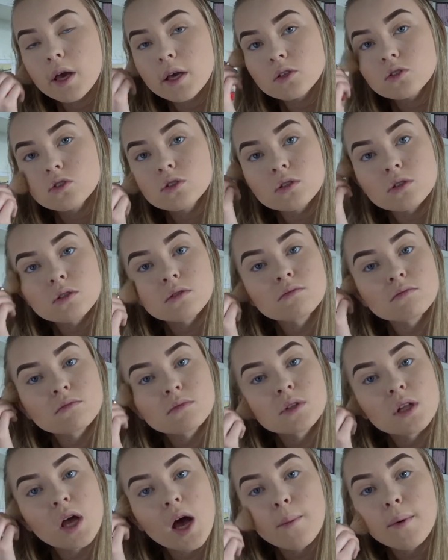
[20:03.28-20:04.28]
it's just
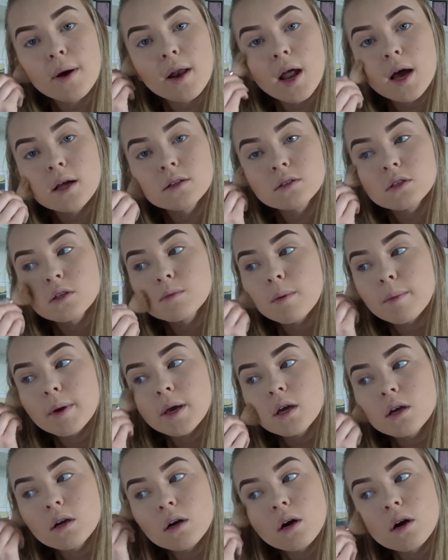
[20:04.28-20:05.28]
how I like to do my
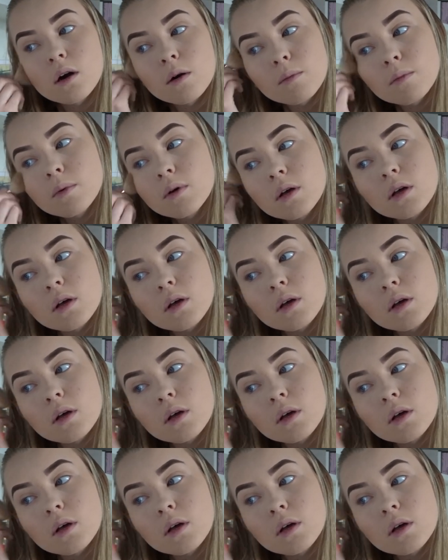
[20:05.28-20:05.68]
makeup.